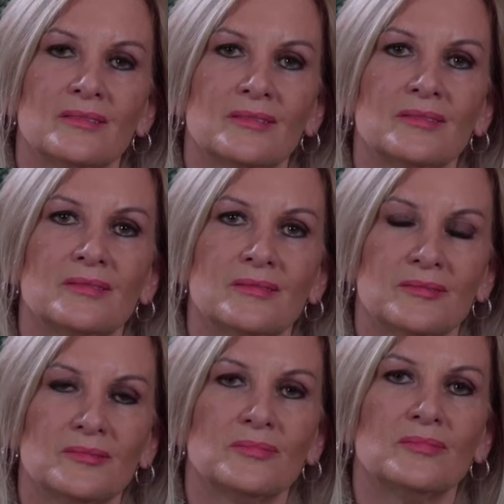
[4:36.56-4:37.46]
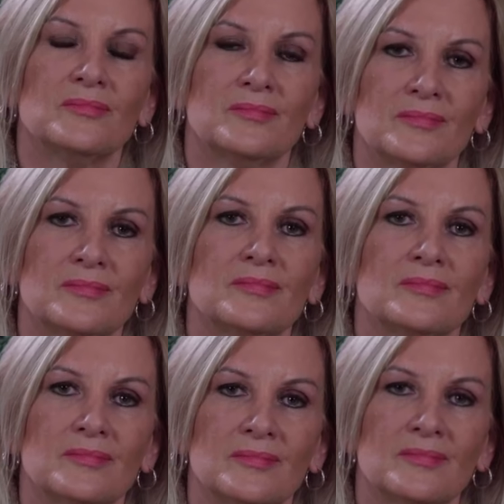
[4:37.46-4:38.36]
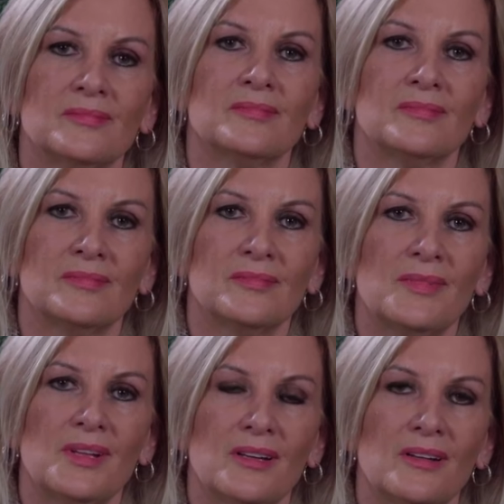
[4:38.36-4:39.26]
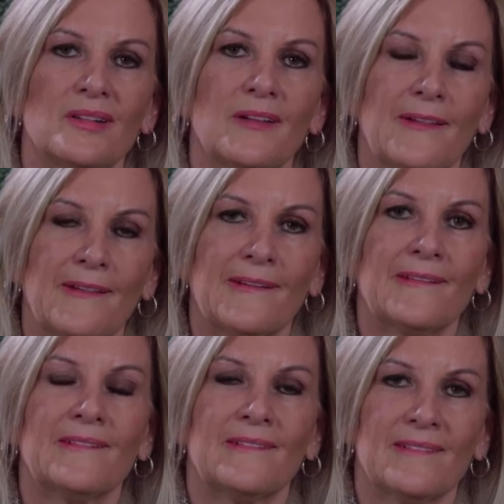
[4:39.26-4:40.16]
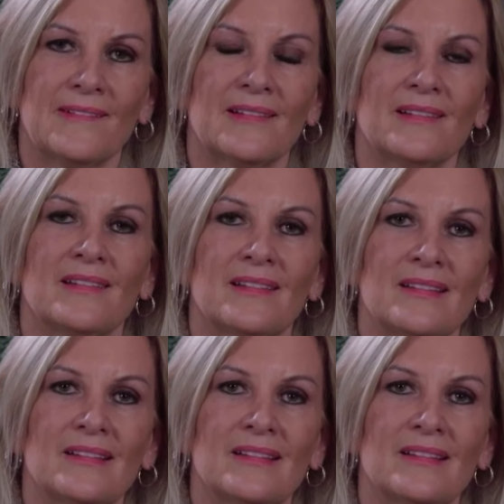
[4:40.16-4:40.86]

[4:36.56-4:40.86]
This person isn't speaking.